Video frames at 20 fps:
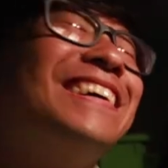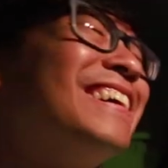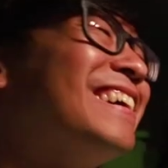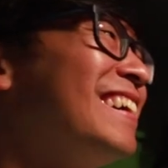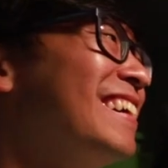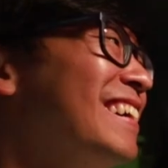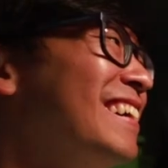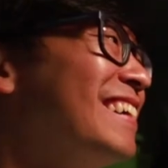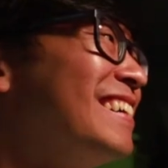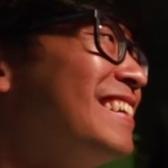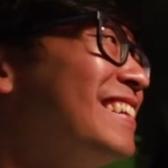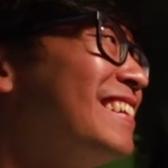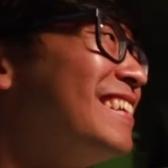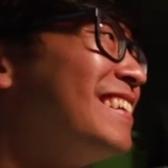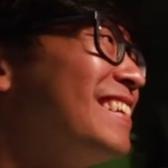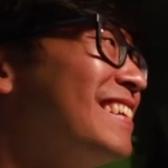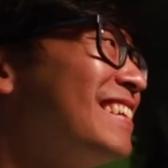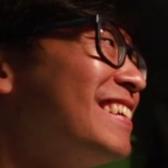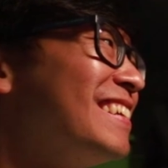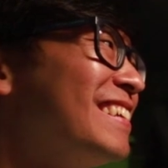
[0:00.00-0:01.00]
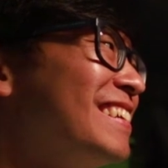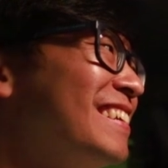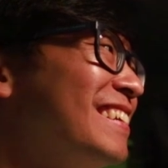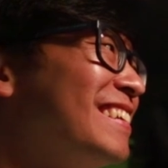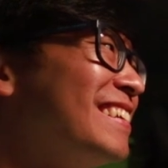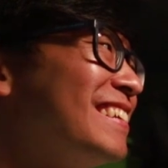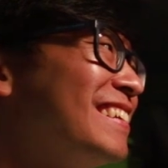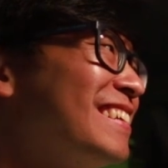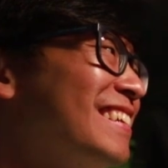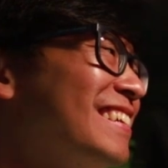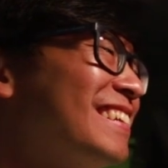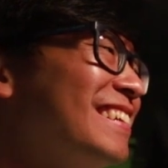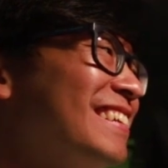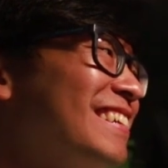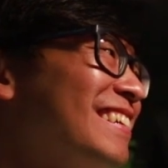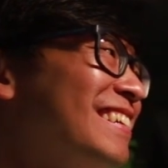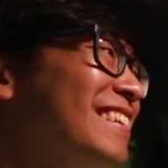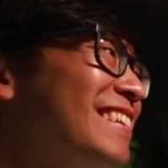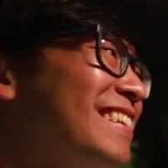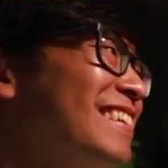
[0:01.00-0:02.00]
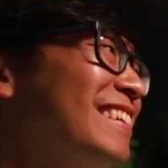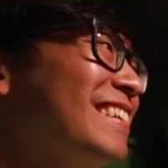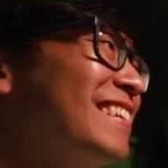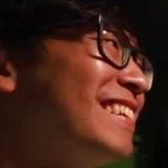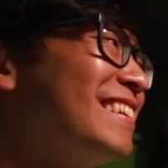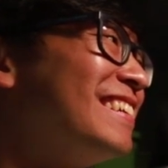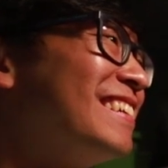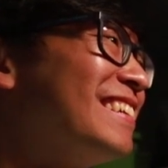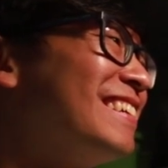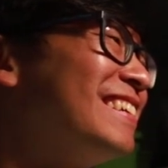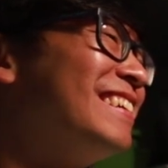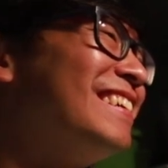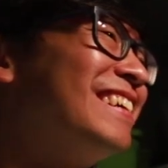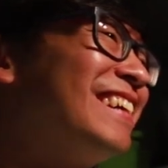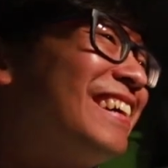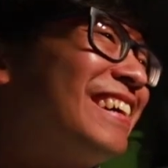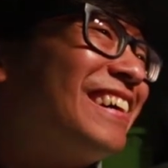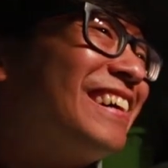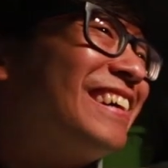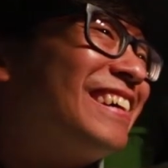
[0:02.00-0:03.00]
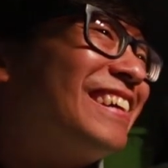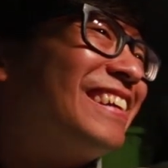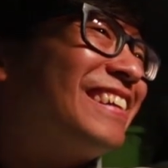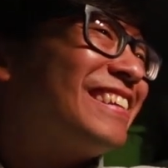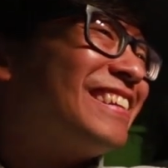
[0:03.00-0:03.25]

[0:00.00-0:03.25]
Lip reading: No words are spoken by the person on screen.